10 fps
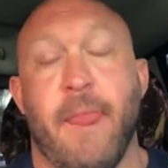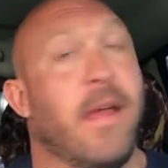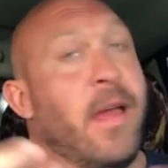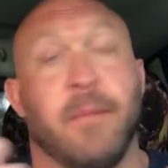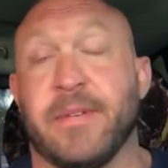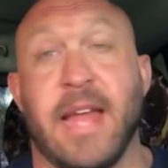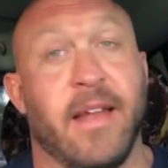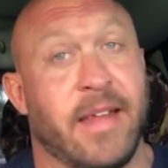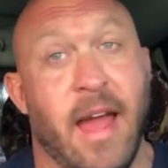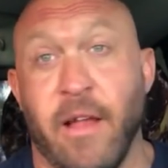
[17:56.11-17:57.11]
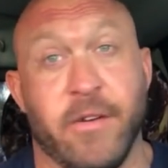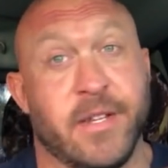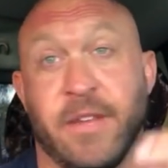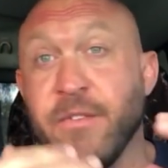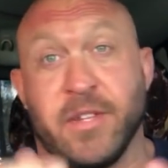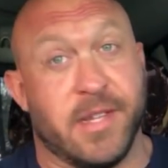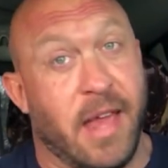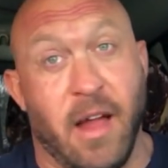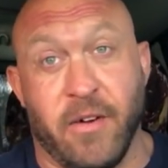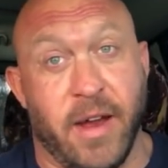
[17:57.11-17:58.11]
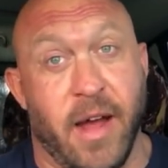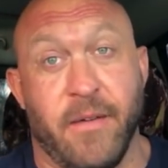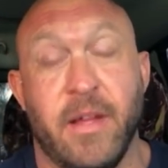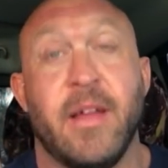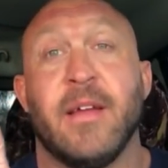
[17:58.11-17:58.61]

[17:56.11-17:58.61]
it comes down to calories in versus calorie out.